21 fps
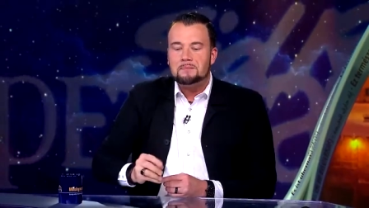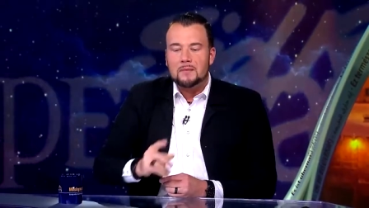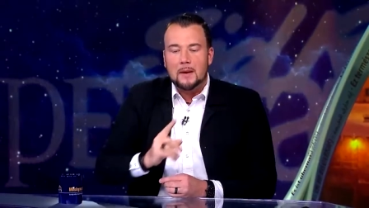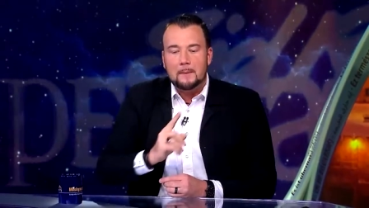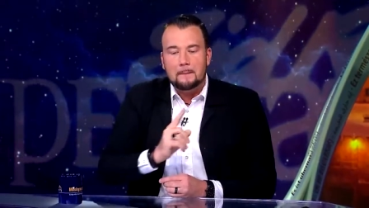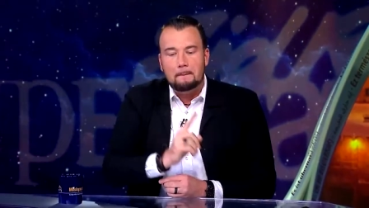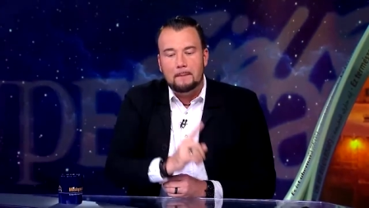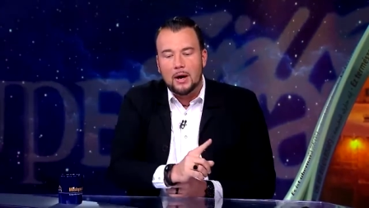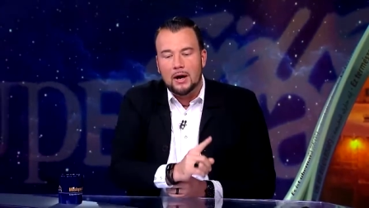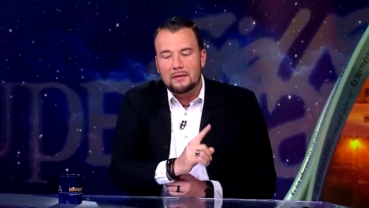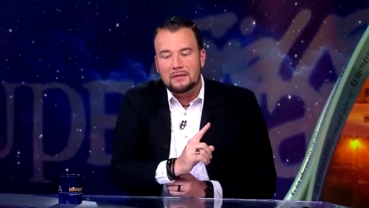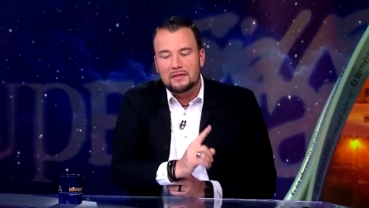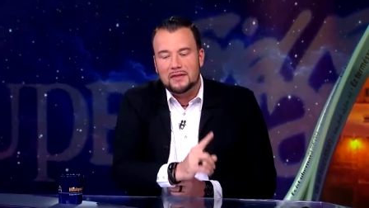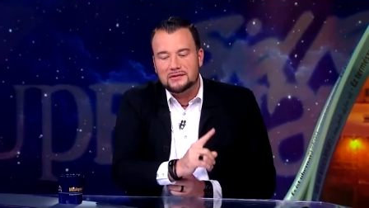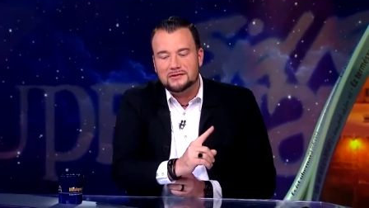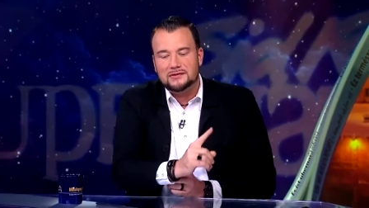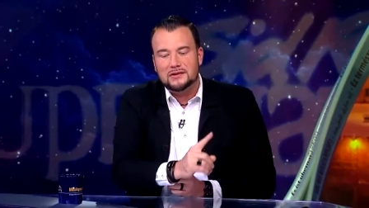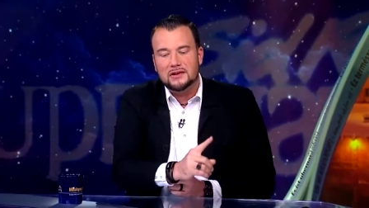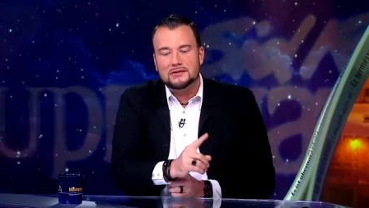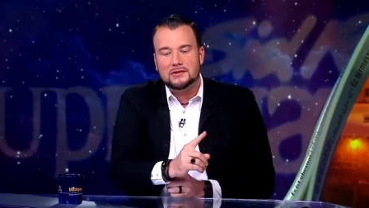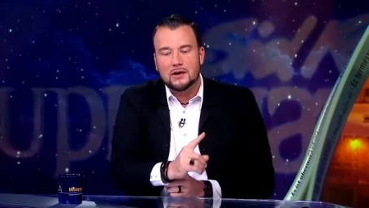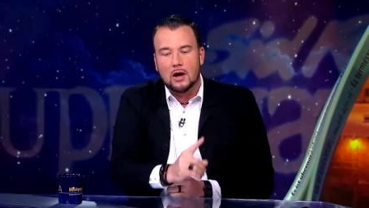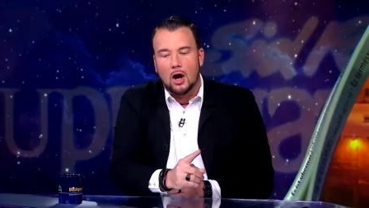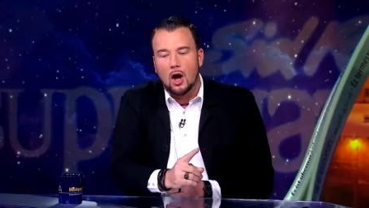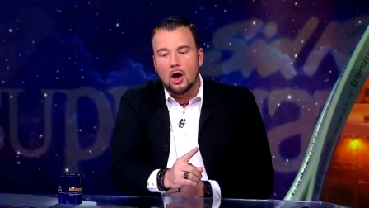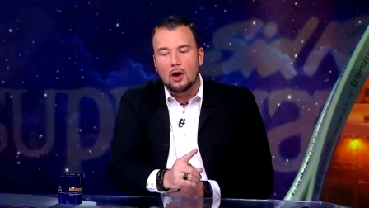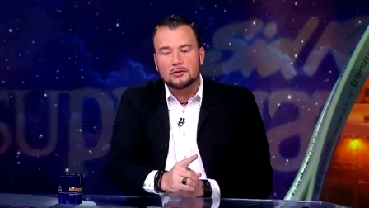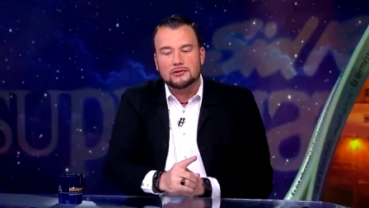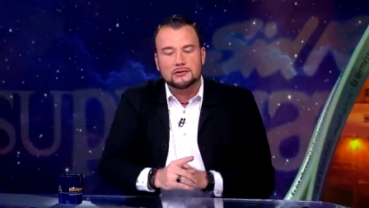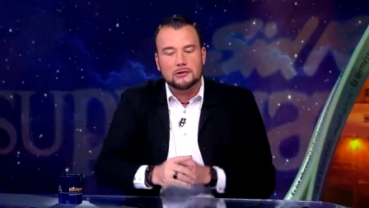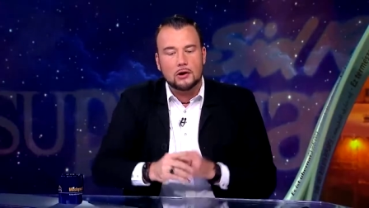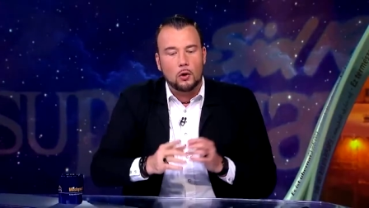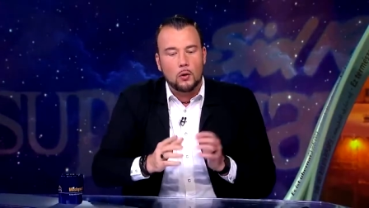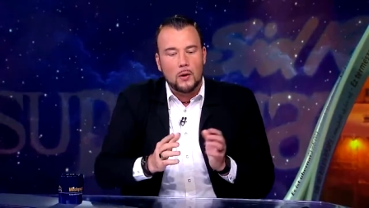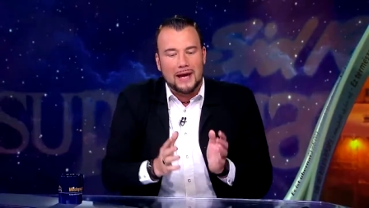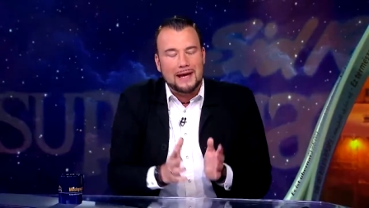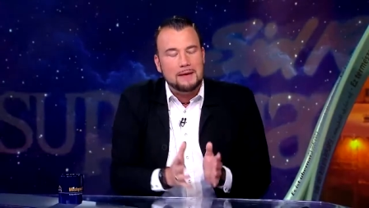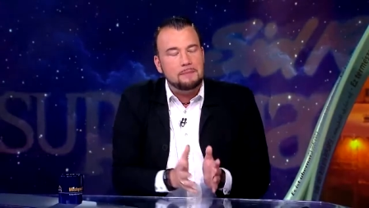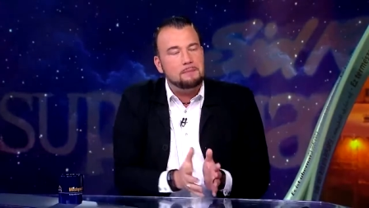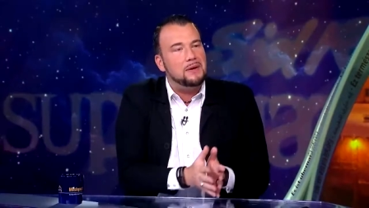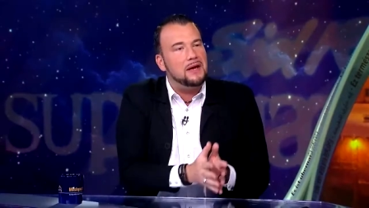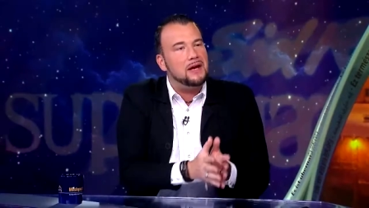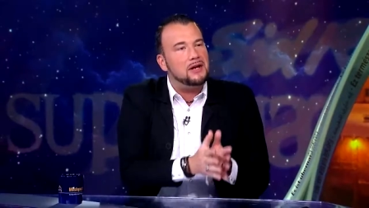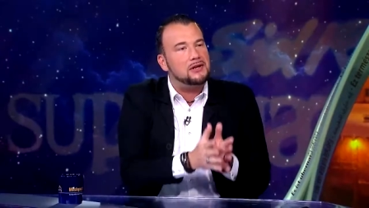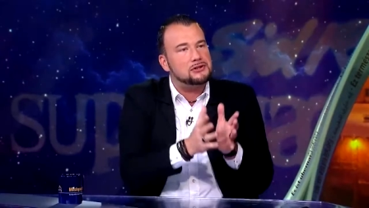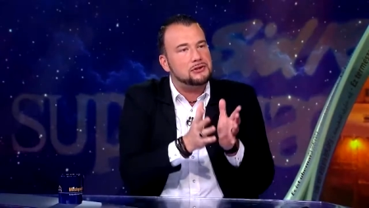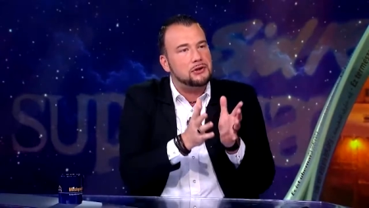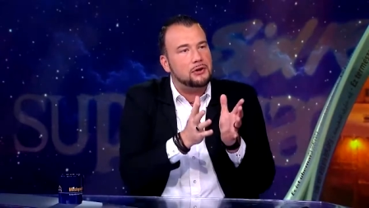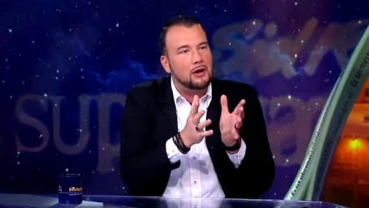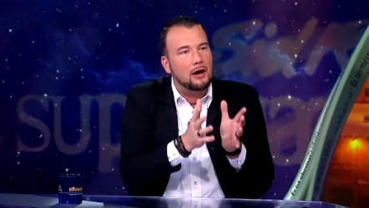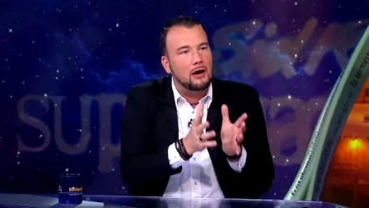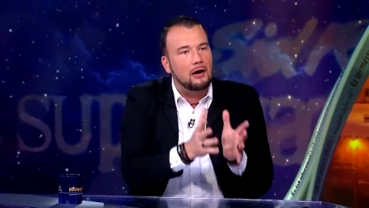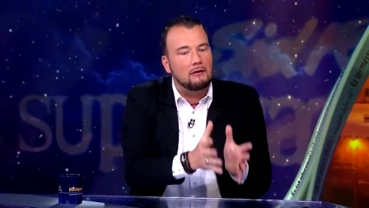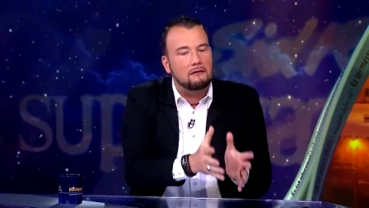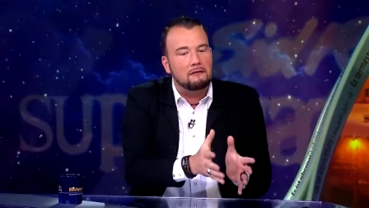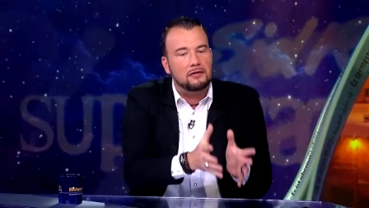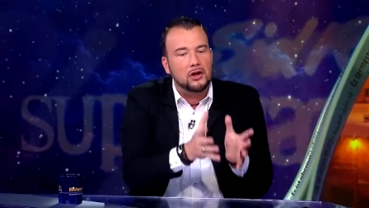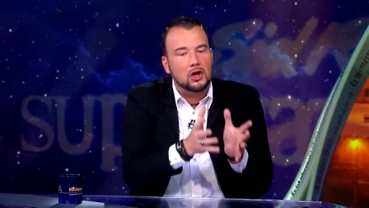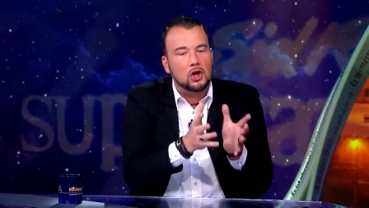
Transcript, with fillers: but this is also a picture of the